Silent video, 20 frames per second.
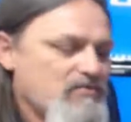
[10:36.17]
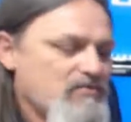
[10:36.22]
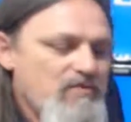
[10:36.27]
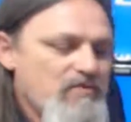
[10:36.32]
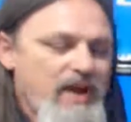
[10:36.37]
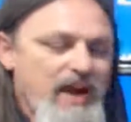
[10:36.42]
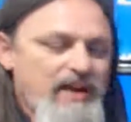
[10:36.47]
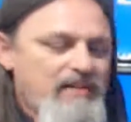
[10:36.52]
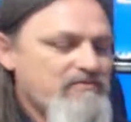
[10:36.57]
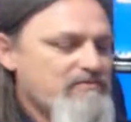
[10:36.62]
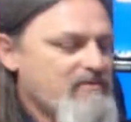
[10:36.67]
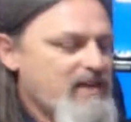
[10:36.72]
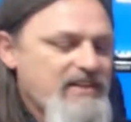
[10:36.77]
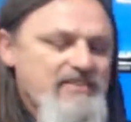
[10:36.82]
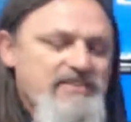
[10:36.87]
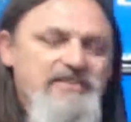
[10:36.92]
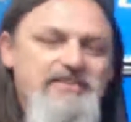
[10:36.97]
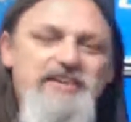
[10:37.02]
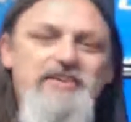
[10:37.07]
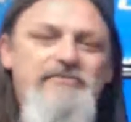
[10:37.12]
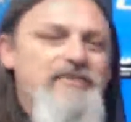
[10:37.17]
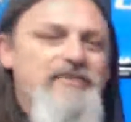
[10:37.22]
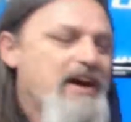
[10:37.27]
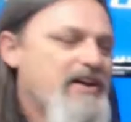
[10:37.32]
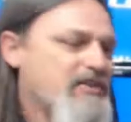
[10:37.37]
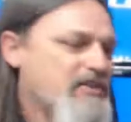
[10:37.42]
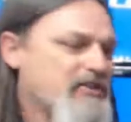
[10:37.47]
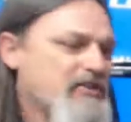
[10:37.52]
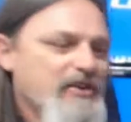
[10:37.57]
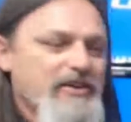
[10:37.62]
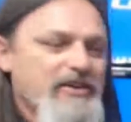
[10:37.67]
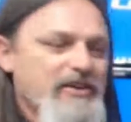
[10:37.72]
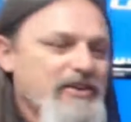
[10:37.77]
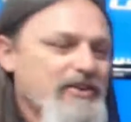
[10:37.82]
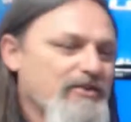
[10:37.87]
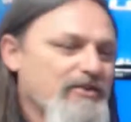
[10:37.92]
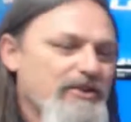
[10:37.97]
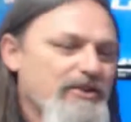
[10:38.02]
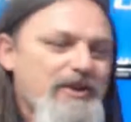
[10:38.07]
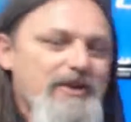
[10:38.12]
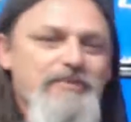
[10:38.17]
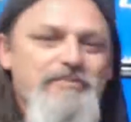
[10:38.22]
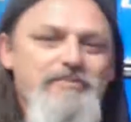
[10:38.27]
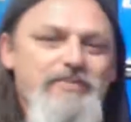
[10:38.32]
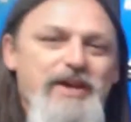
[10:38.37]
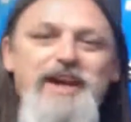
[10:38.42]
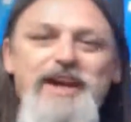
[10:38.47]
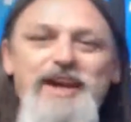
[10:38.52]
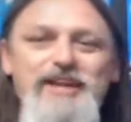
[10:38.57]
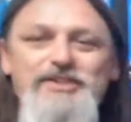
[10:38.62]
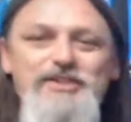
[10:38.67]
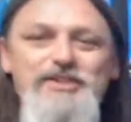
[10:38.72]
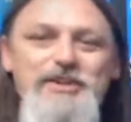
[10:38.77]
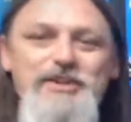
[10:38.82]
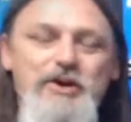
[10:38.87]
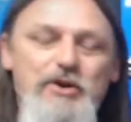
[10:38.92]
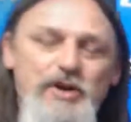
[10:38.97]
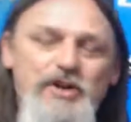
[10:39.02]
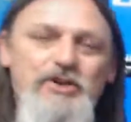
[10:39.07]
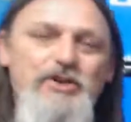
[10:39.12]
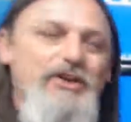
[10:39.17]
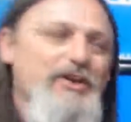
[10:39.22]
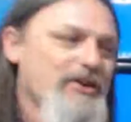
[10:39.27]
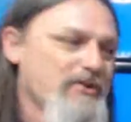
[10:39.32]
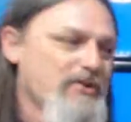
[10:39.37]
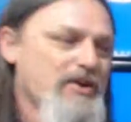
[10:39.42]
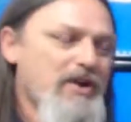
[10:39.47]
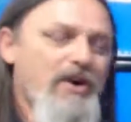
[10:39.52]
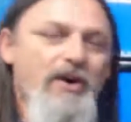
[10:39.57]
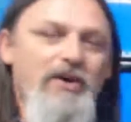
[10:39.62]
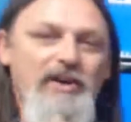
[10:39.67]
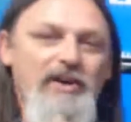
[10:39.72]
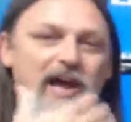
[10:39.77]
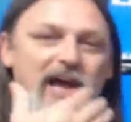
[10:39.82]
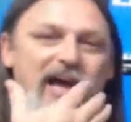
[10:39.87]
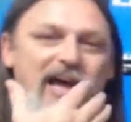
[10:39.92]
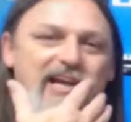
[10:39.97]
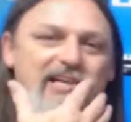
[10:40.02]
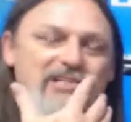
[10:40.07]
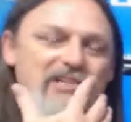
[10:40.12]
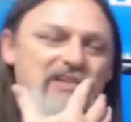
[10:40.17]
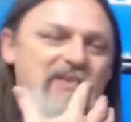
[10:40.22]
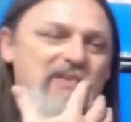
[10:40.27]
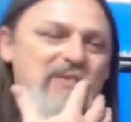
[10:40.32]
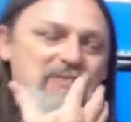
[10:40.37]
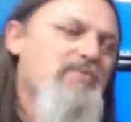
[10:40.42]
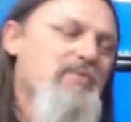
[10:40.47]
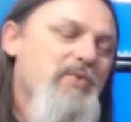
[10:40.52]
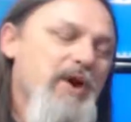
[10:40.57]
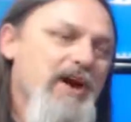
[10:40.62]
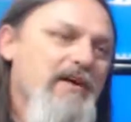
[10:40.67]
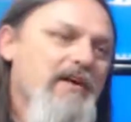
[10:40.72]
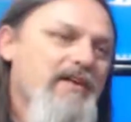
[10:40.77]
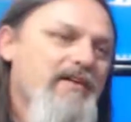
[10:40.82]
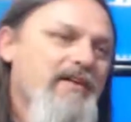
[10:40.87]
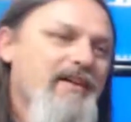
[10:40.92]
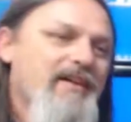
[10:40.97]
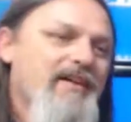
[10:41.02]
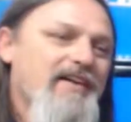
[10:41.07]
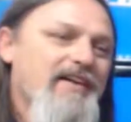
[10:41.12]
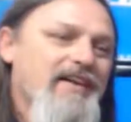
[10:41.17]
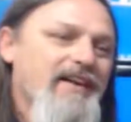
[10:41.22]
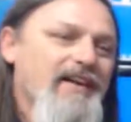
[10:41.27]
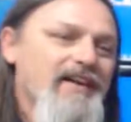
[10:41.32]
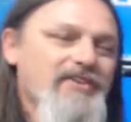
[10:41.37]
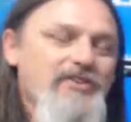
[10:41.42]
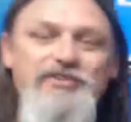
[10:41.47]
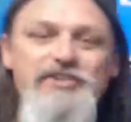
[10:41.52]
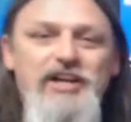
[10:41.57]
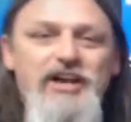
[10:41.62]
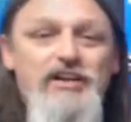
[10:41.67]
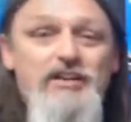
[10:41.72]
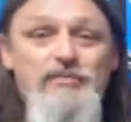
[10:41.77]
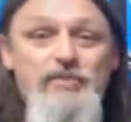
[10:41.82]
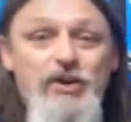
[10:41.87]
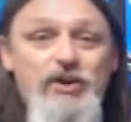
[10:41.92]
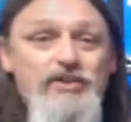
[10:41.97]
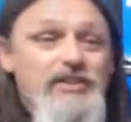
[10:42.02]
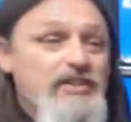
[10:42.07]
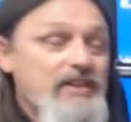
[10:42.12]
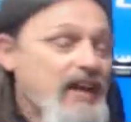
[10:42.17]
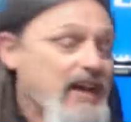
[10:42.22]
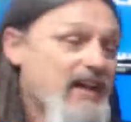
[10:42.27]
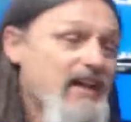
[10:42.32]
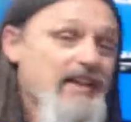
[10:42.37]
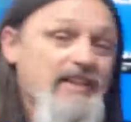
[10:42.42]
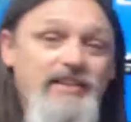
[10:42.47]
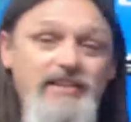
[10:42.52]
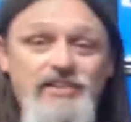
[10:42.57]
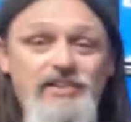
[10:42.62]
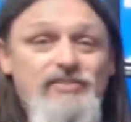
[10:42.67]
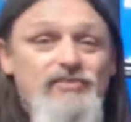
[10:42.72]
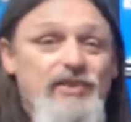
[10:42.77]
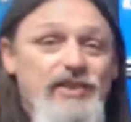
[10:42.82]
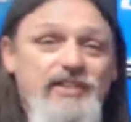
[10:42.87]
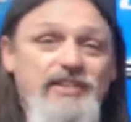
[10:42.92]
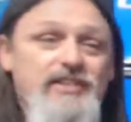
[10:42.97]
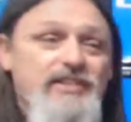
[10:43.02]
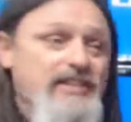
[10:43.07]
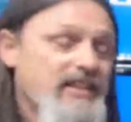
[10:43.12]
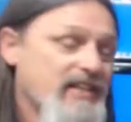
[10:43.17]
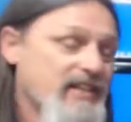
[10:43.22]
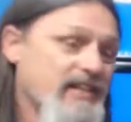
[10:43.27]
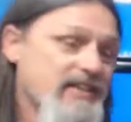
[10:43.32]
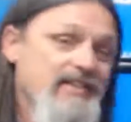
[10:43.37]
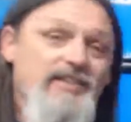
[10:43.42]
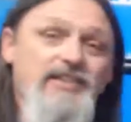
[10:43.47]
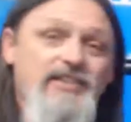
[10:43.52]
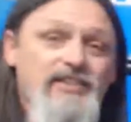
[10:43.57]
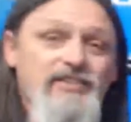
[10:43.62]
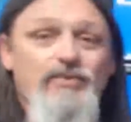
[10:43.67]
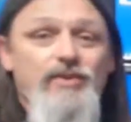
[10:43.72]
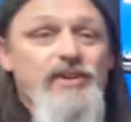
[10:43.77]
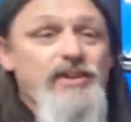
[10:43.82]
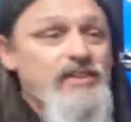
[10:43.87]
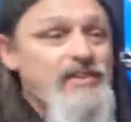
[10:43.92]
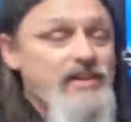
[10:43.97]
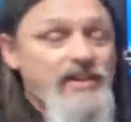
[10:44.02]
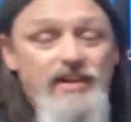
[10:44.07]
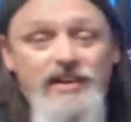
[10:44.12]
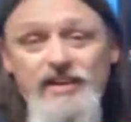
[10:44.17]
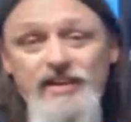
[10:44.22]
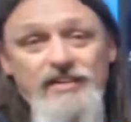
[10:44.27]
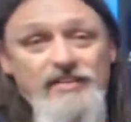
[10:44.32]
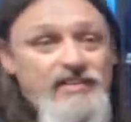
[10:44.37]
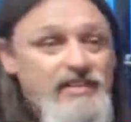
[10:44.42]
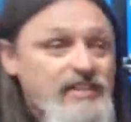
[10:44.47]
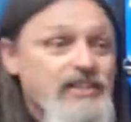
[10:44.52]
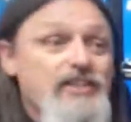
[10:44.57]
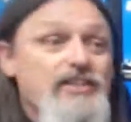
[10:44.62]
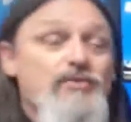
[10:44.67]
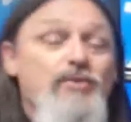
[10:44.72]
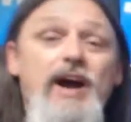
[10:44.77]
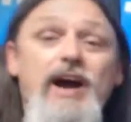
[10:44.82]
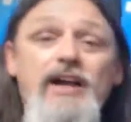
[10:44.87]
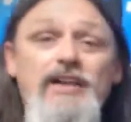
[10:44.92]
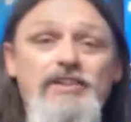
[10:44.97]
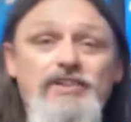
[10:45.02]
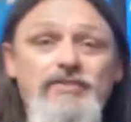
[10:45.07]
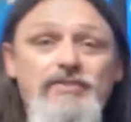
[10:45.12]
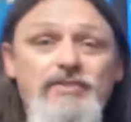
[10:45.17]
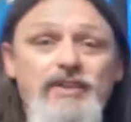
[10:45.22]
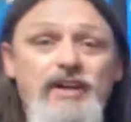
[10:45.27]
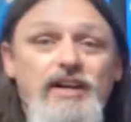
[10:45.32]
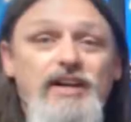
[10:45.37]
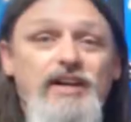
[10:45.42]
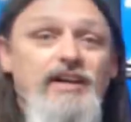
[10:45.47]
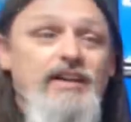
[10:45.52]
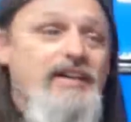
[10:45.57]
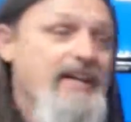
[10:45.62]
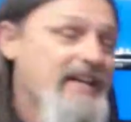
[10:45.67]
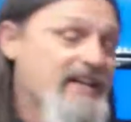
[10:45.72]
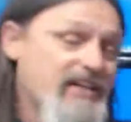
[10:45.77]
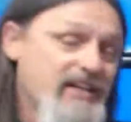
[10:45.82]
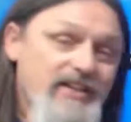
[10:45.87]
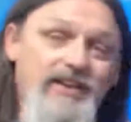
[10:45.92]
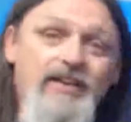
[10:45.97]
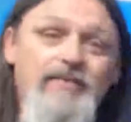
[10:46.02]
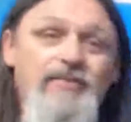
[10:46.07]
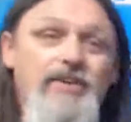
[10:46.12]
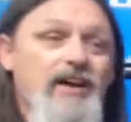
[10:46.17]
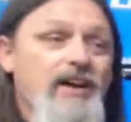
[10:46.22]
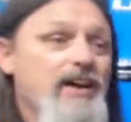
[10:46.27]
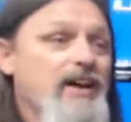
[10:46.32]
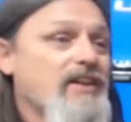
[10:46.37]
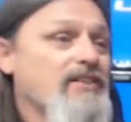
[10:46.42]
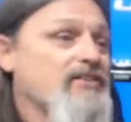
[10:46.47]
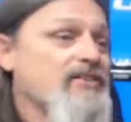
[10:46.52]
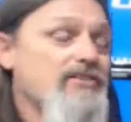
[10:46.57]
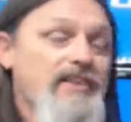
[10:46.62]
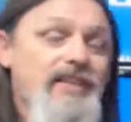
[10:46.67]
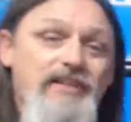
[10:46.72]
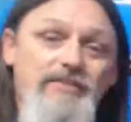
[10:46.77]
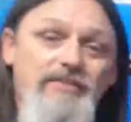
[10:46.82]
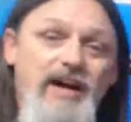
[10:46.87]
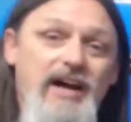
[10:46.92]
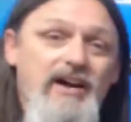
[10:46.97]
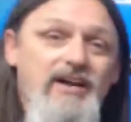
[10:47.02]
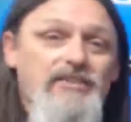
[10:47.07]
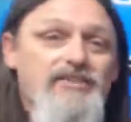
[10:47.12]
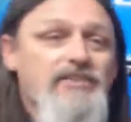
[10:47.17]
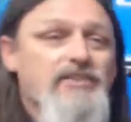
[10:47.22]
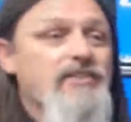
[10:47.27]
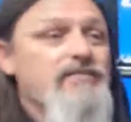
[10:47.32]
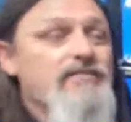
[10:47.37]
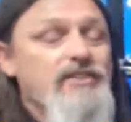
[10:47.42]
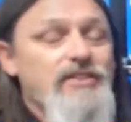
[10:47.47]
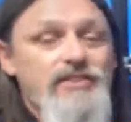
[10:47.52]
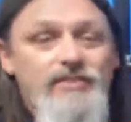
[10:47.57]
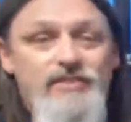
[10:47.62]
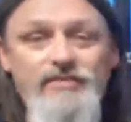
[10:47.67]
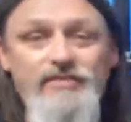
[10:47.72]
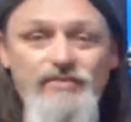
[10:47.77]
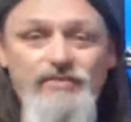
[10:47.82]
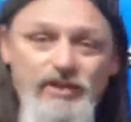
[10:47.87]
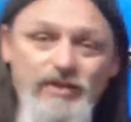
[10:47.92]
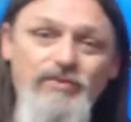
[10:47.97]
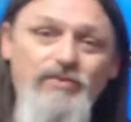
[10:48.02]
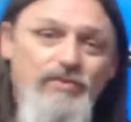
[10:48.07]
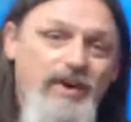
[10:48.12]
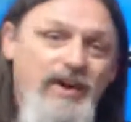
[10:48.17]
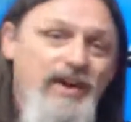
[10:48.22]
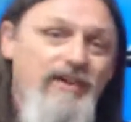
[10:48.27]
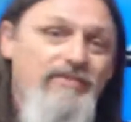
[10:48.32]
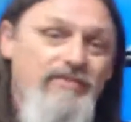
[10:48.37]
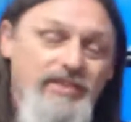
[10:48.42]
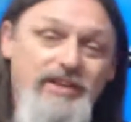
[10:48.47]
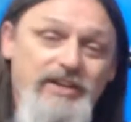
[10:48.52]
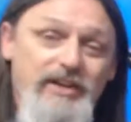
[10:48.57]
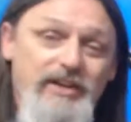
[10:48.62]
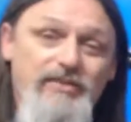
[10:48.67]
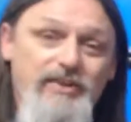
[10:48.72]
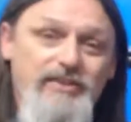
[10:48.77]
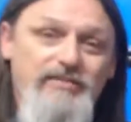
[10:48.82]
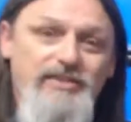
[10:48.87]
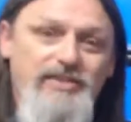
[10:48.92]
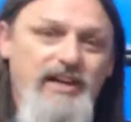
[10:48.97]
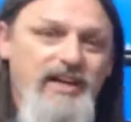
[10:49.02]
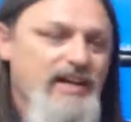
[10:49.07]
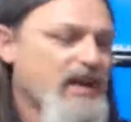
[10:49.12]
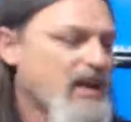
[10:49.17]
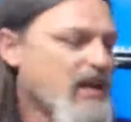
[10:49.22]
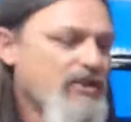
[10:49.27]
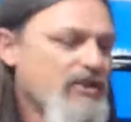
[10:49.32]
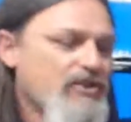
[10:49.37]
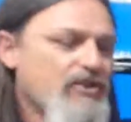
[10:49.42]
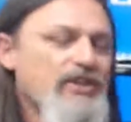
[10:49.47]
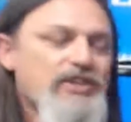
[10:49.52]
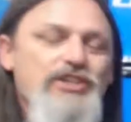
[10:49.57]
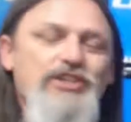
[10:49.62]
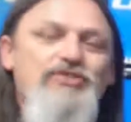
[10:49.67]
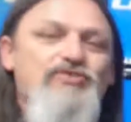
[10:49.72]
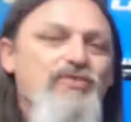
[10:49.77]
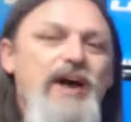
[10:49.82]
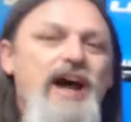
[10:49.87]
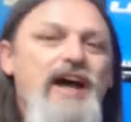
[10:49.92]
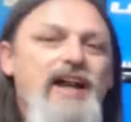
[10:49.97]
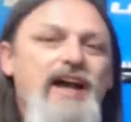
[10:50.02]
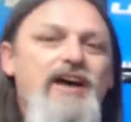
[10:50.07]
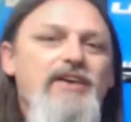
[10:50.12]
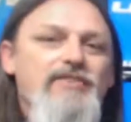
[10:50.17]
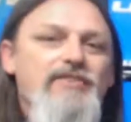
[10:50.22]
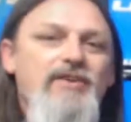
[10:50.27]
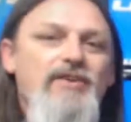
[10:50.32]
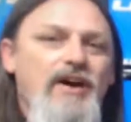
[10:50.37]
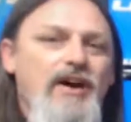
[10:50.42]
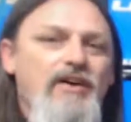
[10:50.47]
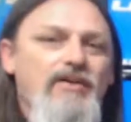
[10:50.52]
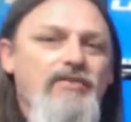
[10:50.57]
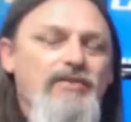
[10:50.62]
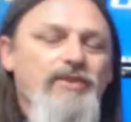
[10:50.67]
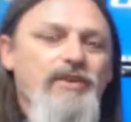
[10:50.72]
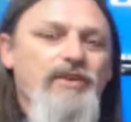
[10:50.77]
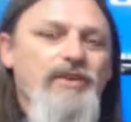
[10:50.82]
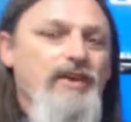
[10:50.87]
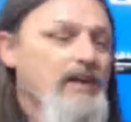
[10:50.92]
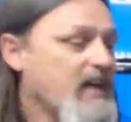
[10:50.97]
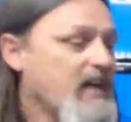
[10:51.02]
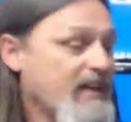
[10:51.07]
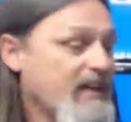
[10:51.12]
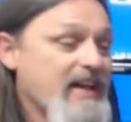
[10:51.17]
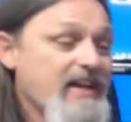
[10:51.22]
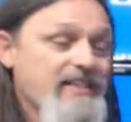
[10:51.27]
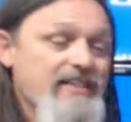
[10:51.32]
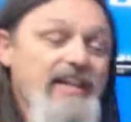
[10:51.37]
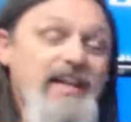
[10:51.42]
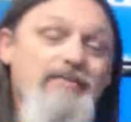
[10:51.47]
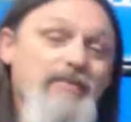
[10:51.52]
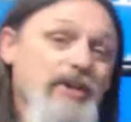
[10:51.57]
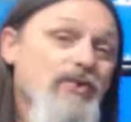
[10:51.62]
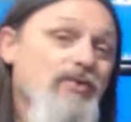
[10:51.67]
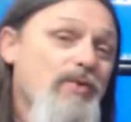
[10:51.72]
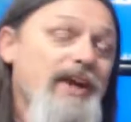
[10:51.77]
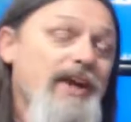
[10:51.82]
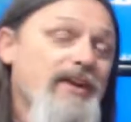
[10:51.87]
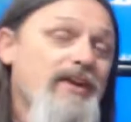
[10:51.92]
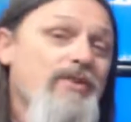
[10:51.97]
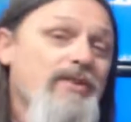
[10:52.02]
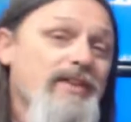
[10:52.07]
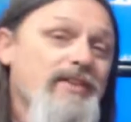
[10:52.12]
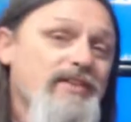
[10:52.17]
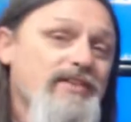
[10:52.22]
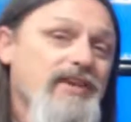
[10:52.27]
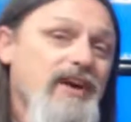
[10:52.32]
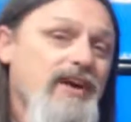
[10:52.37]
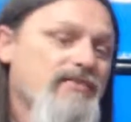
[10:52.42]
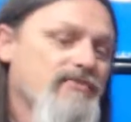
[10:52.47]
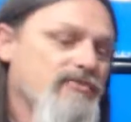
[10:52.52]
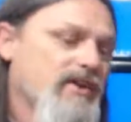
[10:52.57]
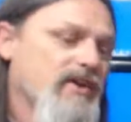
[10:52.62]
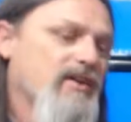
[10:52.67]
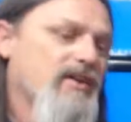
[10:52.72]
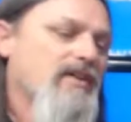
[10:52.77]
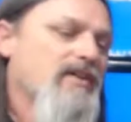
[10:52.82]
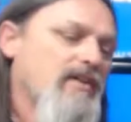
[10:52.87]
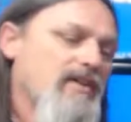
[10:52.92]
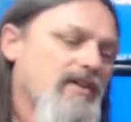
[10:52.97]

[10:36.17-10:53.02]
Write yourself out a good little pitch, you know, a good little call to action where you're telling the person, hey, this is what this is what it does, this is why you need to come to us, you need to buy our service, or you know, whatever. You get what I'm saying? You can just write out your own in that same little window in the software.